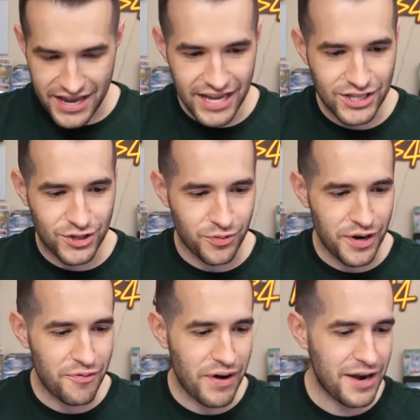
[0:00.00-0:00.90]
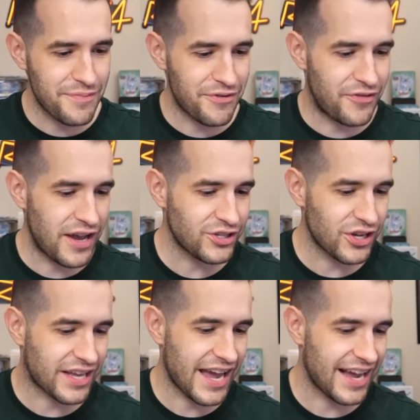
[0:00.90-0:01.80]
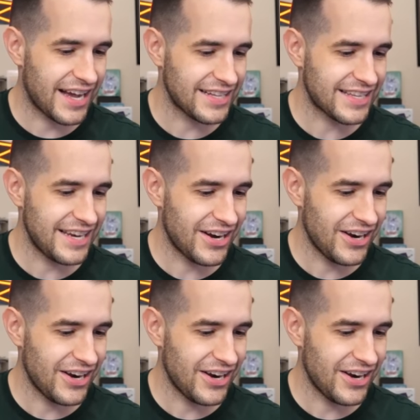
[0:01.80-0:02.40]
He has 3 random Invasion of Chaos in